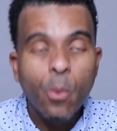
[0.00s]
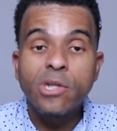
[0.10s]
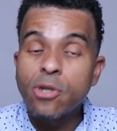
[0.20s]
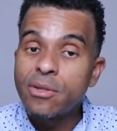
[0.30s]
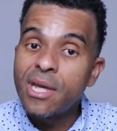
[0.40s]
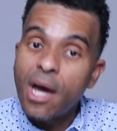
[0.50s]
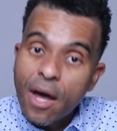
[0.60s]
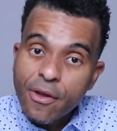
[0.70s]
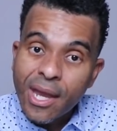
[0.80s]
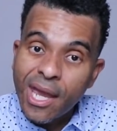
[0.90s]
which on the
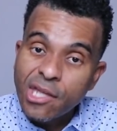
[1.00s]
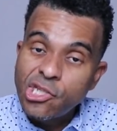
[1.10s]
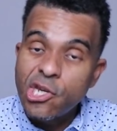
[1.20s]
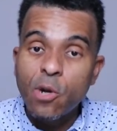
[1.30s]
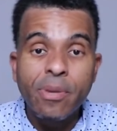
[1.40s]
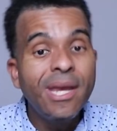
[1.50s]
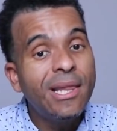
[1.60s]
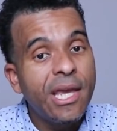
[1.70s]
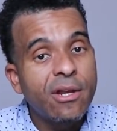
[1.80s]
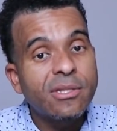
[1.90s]
other hand,
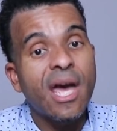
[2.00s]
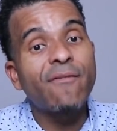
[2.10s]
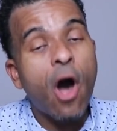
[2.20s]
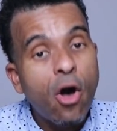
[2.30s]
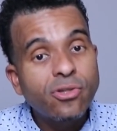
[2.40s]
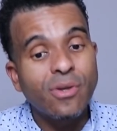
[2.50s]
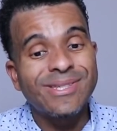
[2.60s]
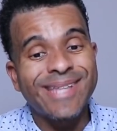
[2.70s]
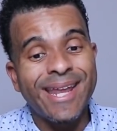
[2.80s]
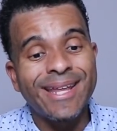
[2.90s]
GOP leaders have also
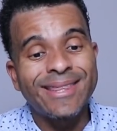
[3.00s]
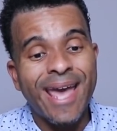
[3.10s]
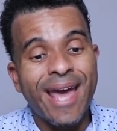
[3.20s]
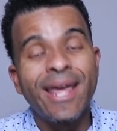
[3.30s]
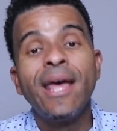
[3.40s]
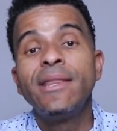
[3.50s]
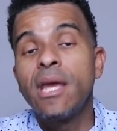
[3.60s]
stated that